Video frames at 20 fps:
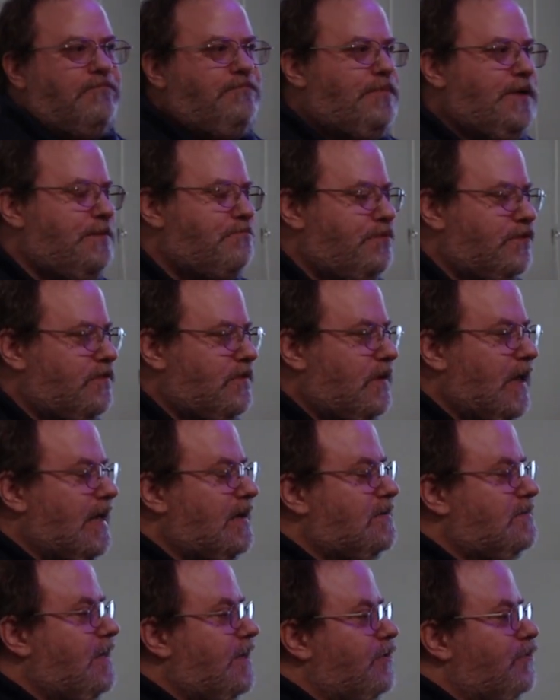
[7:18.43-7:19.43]
People
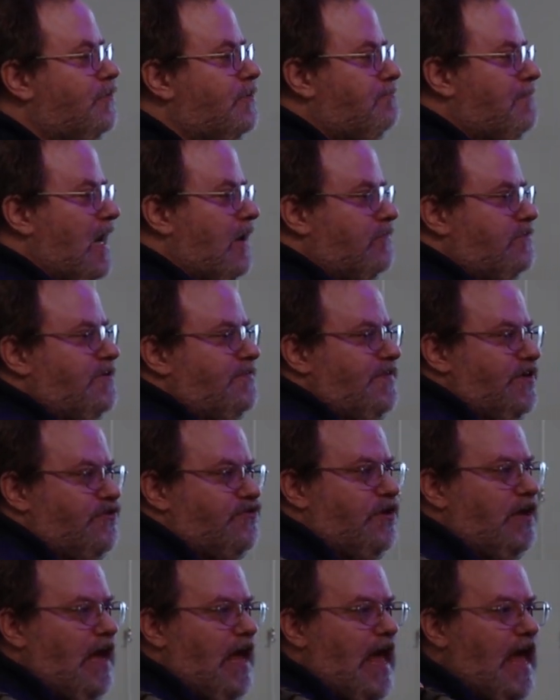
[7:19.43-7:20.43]
like Leonard
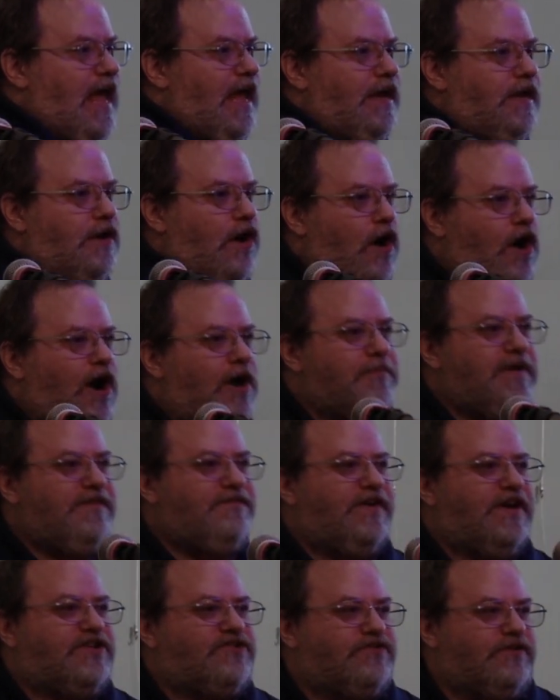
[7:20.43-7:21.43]
Malkovich, an Army
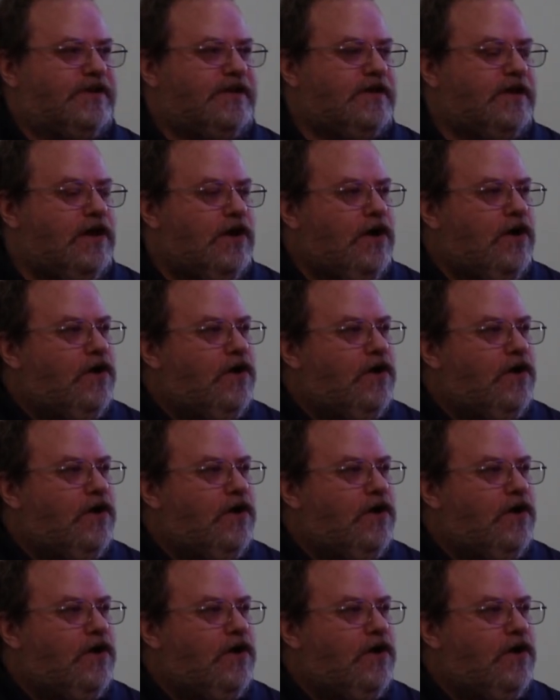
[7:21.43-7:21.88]
veteran,